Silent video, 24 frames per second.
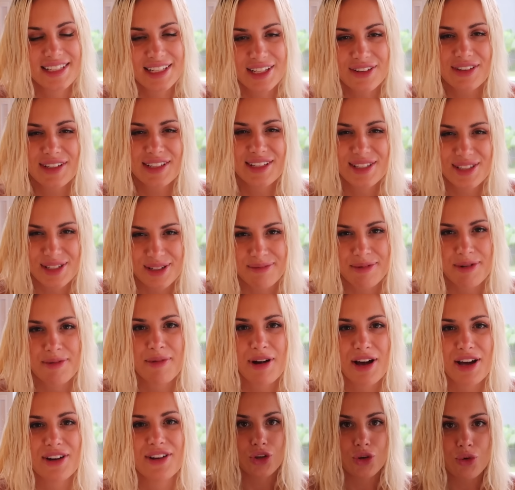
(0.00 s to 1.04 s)
Secret
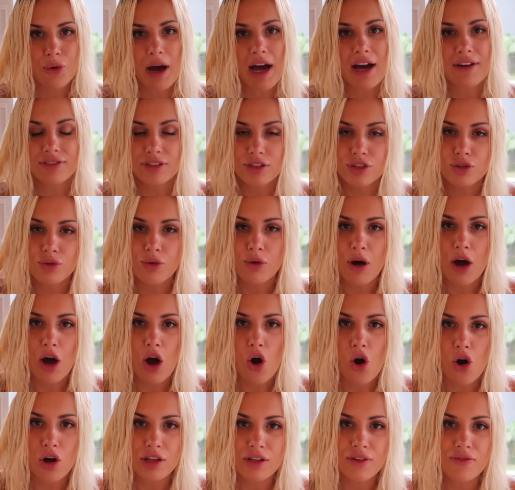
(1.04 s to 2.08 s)
supermodel. You have to do
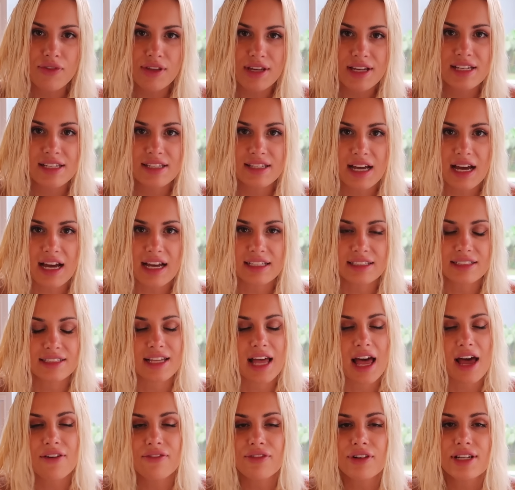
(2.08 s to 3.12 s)
all of these tasks
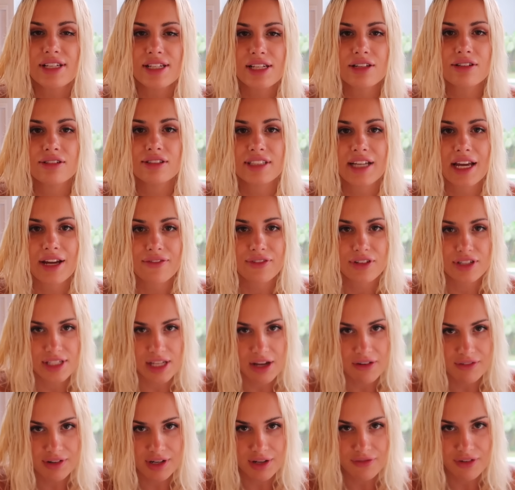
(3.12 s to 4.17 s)
every single day for
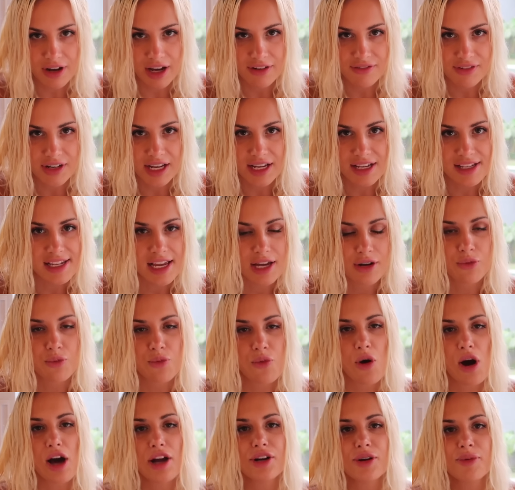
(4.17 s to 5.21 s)
75 days. And
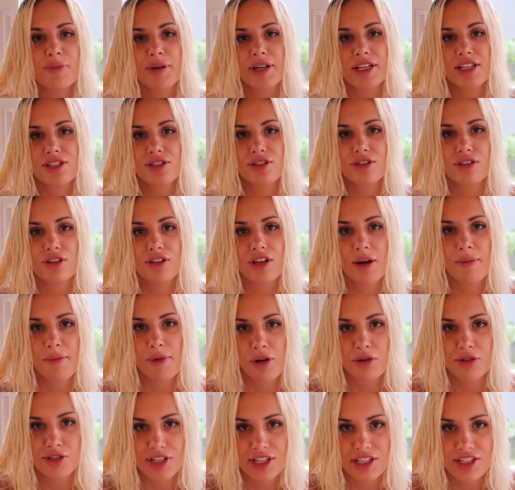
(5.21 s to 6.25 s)
water pistol
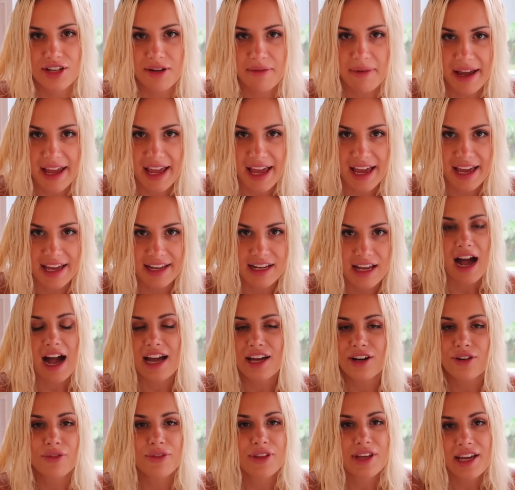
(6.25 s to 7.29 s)
emoji to my head, I
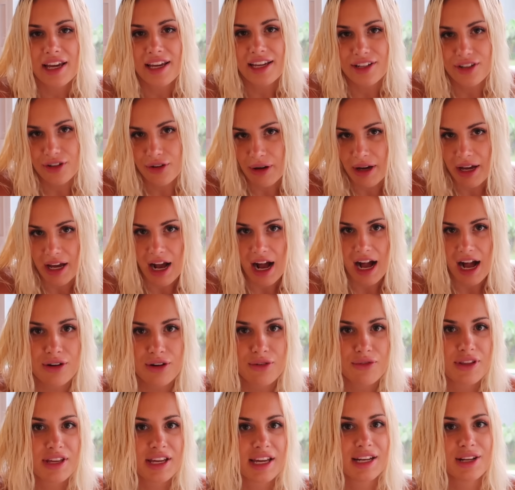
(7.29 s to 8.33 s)
don't think I can do it.
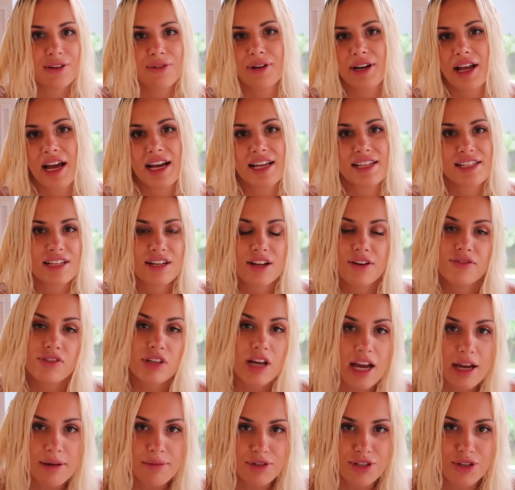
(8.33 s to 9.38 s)
don't think anyone has enough
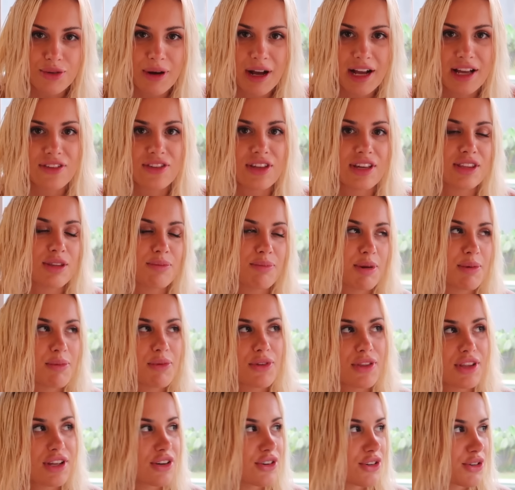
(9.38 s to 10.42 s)
time to do it. I think the
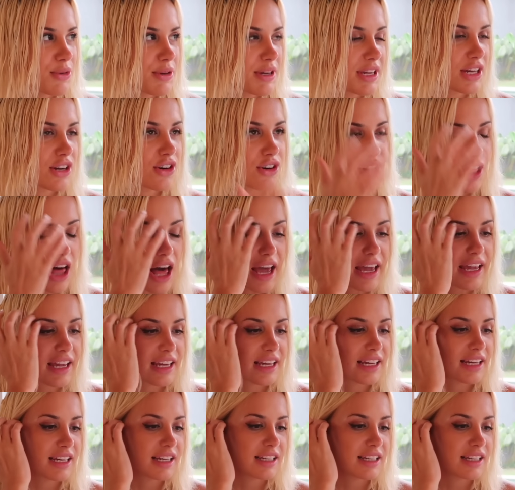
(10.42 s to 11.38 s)
people that are doing it are lying.